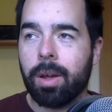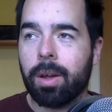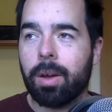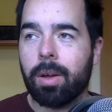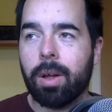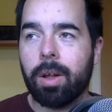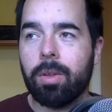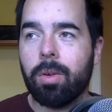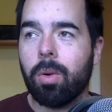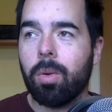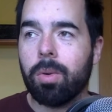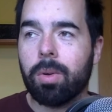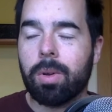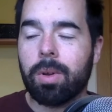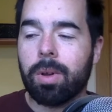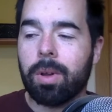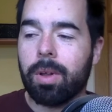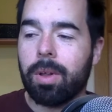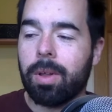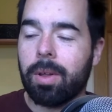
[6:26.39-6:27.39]

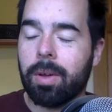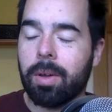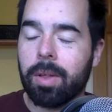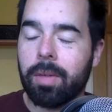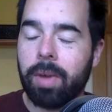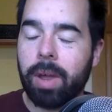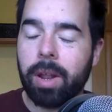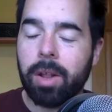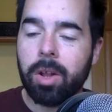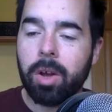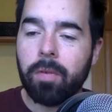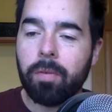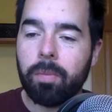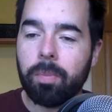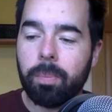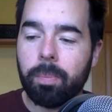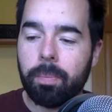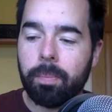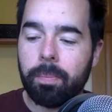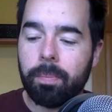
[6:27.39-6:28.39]
Because I've had enough
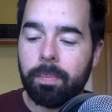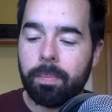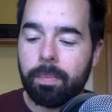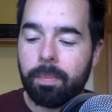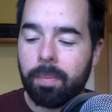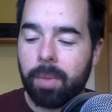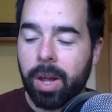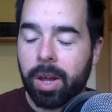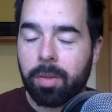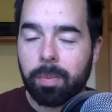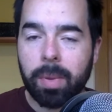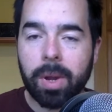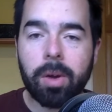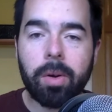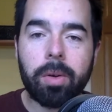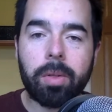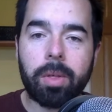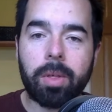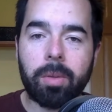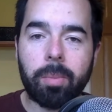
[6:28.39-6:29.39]

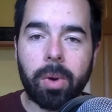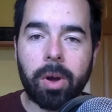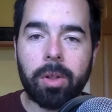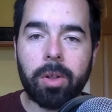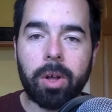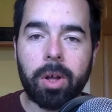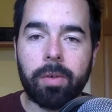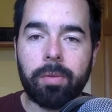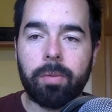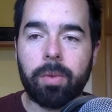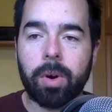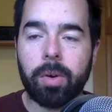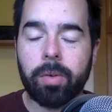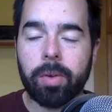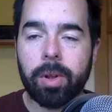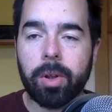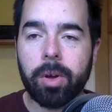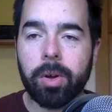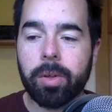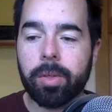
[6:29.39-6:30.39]
experiences in my life where I
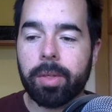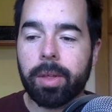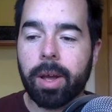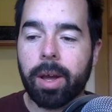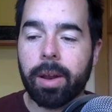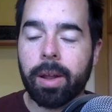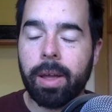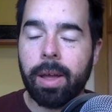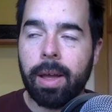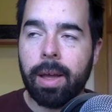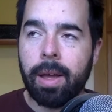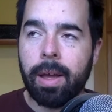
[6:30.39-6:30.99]
realized that